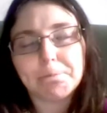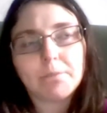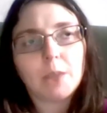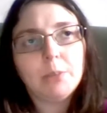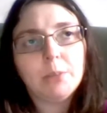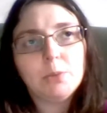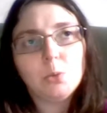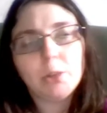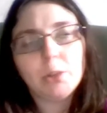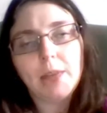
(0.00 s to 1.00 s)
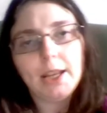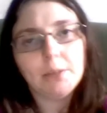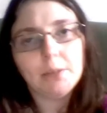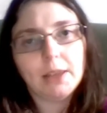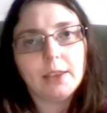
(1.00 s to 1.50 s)
And people were complaining
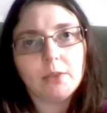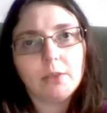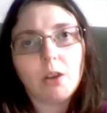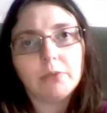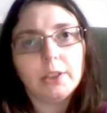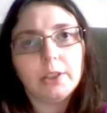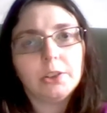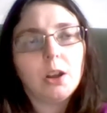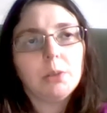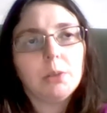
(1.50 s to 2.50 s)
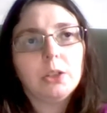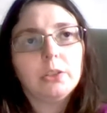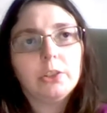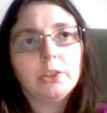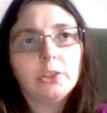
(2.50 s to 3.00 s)
about that, rightfully so, because the
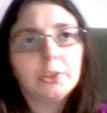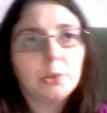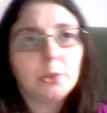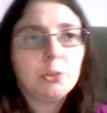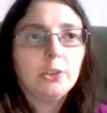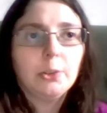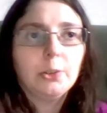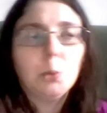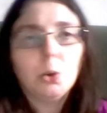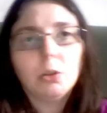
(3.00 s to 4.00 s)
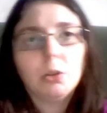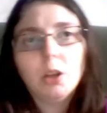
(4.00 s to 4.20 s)
subscriptions were,